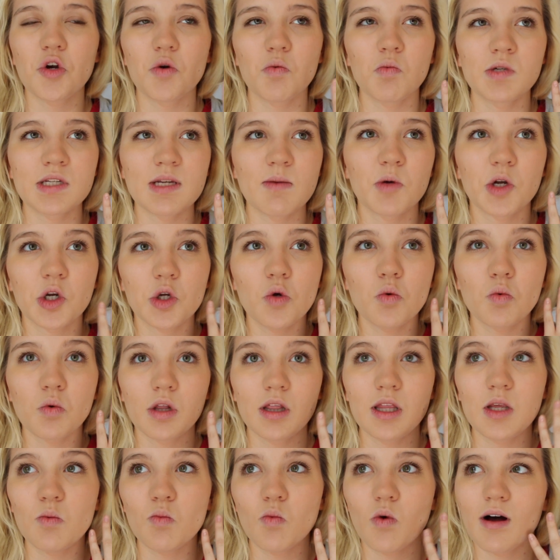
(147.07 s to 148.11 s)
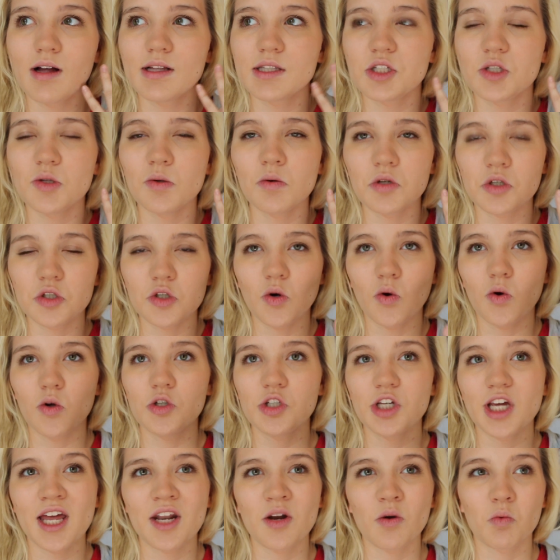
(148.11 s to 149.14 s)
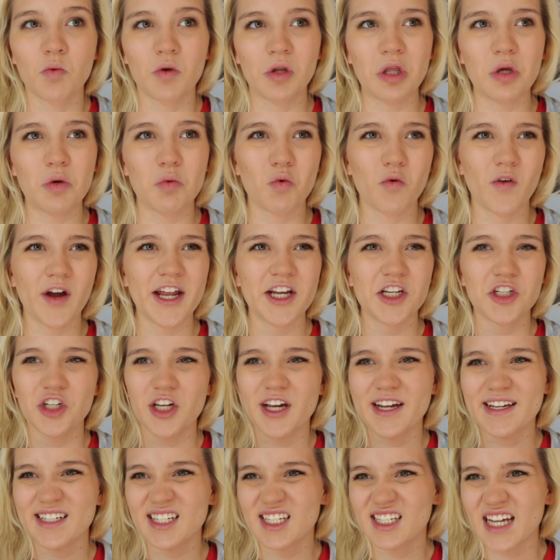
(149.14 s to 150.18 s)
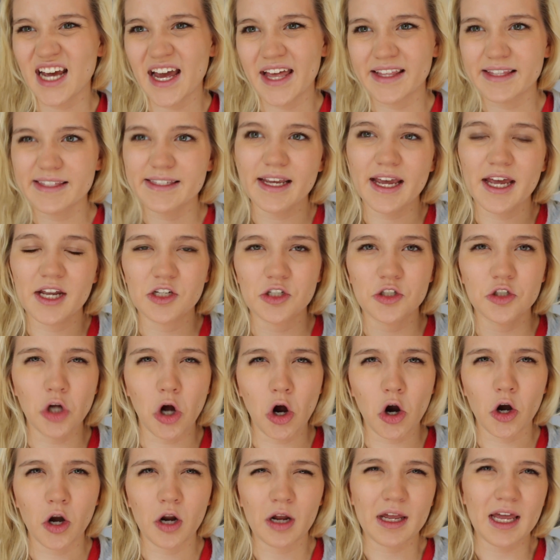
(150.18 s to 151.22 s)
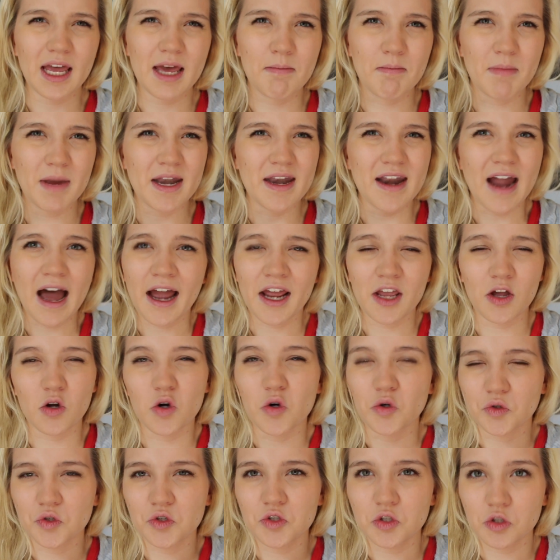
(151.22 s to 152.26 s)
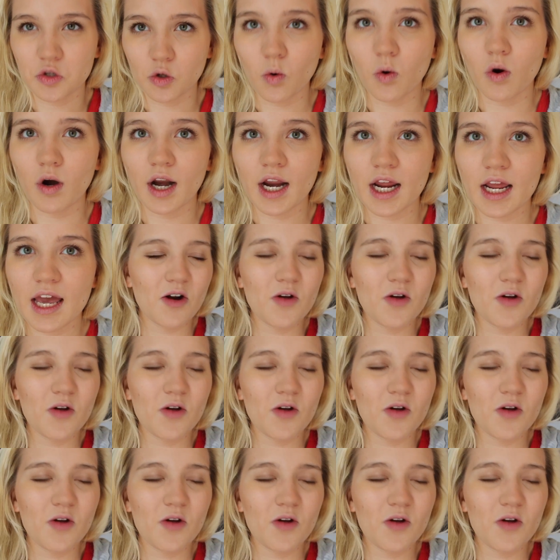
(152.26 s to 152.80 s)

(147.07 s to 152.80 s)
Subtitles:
You're someone who really wants to indulge in a really rich and dense and dark and maniacal story.